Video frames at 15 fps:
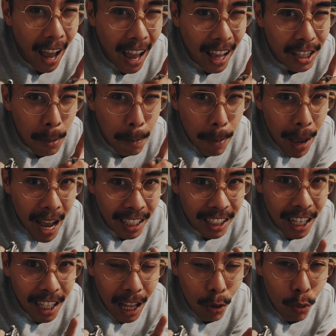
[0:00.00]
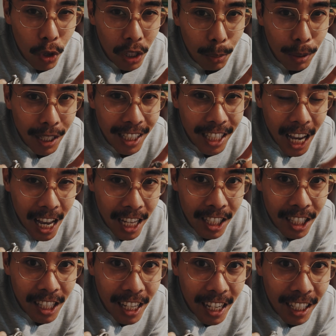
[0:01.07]
And the bag that I will be
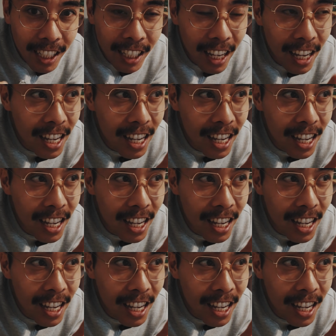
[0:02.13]
testing